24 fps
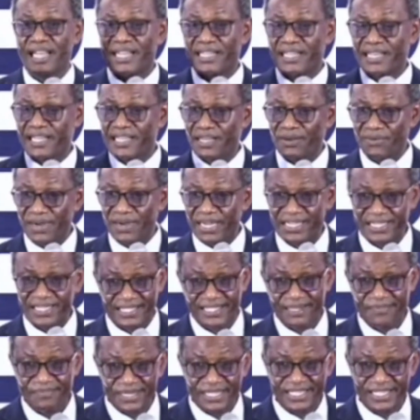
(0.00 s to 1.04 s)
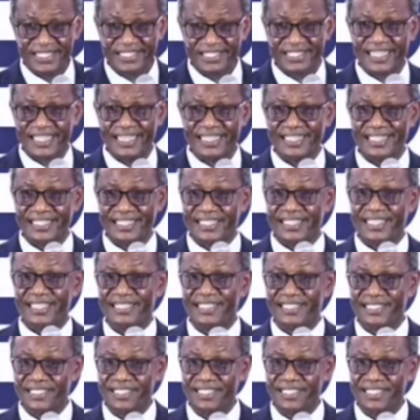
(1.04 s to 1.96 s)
Another one is a minister in the church,